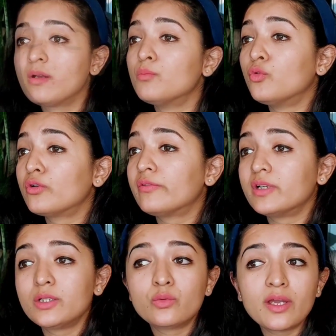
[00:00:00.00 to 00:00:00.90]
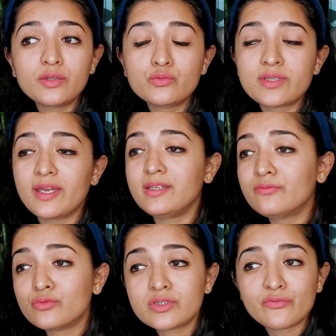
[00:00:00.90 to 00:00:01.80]
Moreover, you can use any
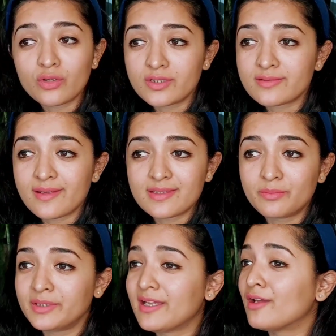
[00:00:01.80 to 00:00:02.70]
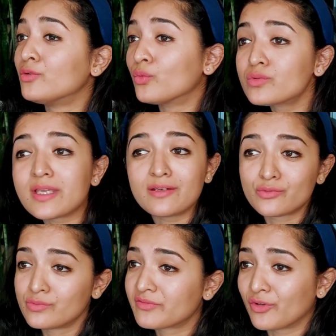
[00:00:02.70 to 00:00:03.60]
foods for this recipe, there are no set
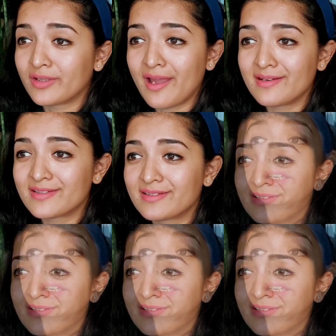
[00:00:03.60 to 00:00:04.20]
rules for that.